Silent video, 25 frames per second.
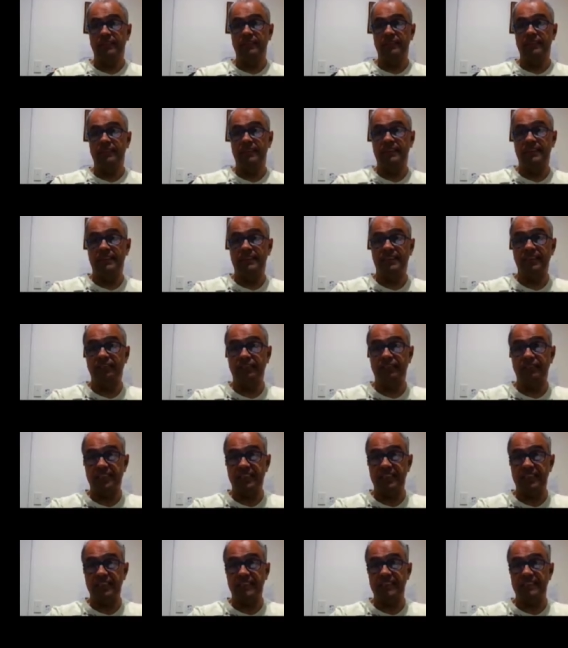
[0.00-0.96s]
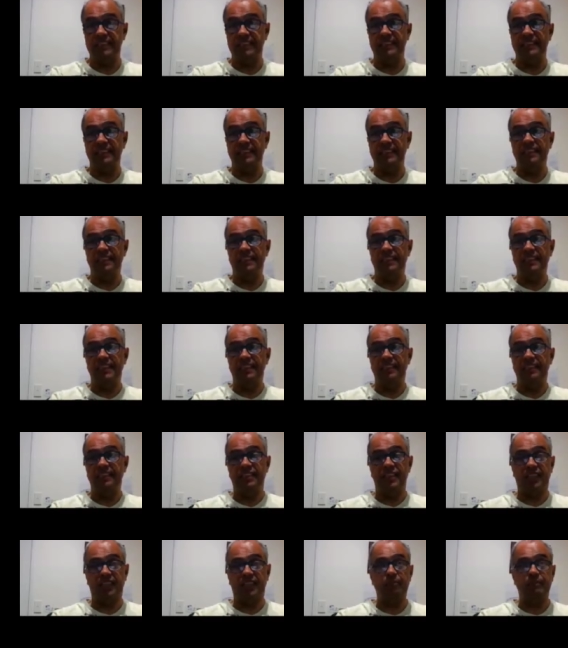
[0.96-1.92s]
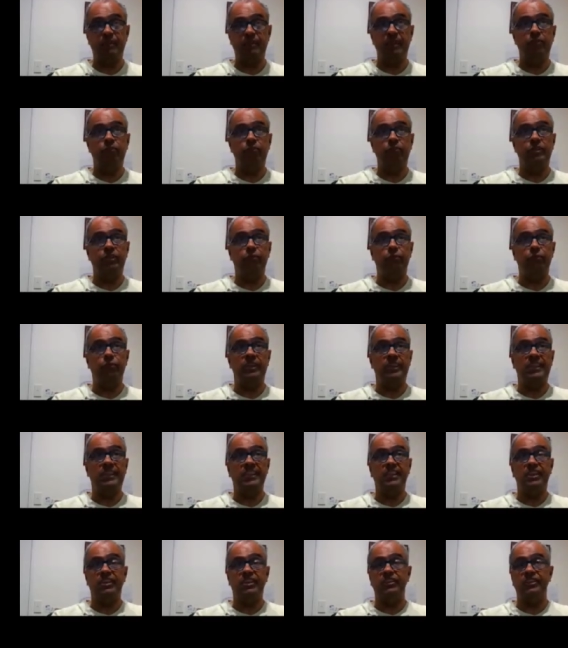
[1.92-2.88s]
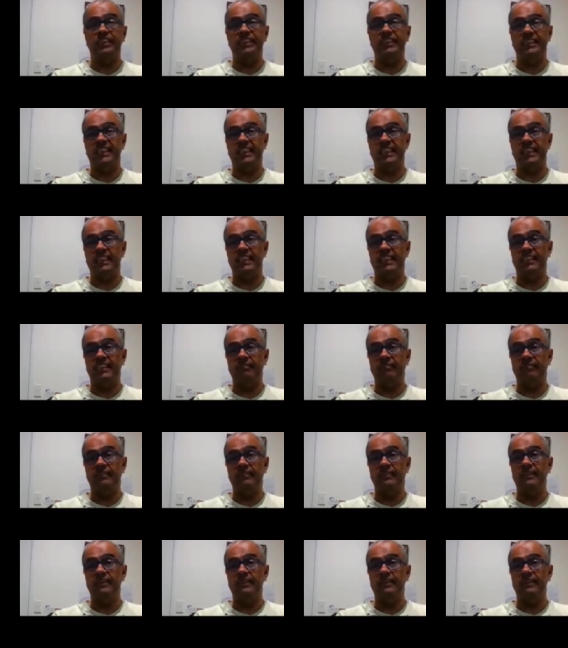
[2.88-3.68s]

you still see there's nothing else to commit, your working tree is clean.